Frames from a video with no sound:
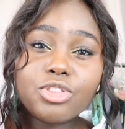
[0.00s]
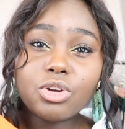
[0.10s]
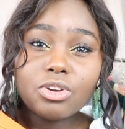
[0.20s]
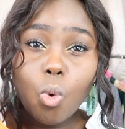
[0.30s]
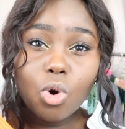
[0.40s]
For
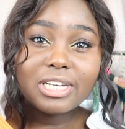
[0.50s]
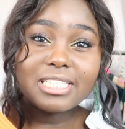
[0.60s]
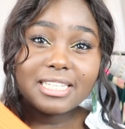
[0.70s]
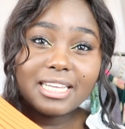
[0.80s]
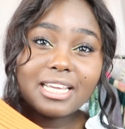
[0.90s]
the
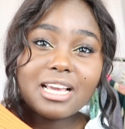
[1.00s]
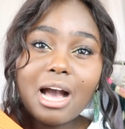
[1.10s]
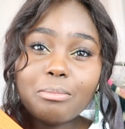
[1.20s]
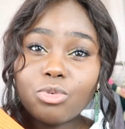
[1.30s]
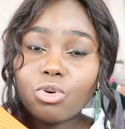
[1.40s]
quality,
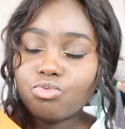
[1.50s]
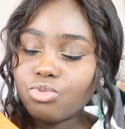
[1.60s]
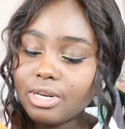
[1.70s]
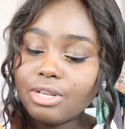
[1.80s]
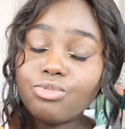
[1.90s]
I'm
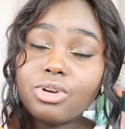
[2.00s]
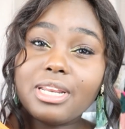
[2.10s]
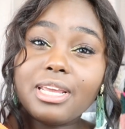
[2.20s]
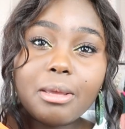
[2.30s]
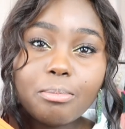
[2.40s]
really,
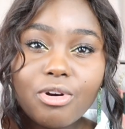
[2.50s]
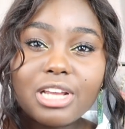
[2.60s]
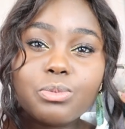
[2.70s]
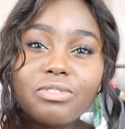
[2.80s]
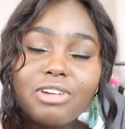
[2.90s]
really
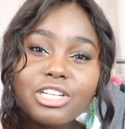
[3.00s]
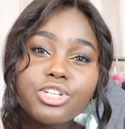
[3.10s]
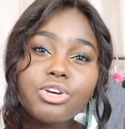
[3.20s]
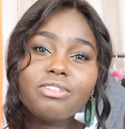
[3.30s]
impressed with Fashion